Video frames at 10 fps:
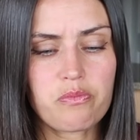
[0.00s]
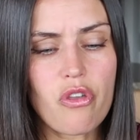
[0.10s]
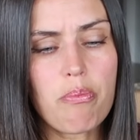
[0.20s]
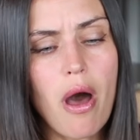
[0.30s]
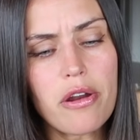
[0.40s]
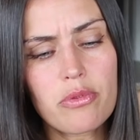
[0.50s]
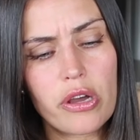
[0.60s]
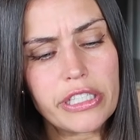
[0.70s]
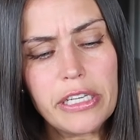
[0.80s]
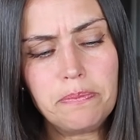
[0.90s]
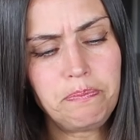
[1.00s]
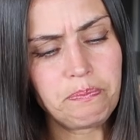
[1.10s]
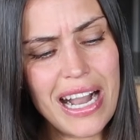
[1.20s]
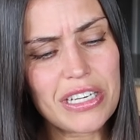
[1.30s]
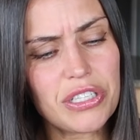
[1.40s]
The bottom cookie,
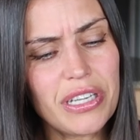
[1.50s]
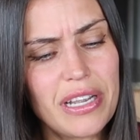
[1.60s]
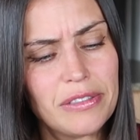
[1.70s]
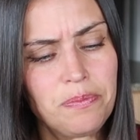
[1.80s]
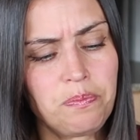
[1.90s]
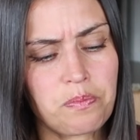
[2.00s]
I actually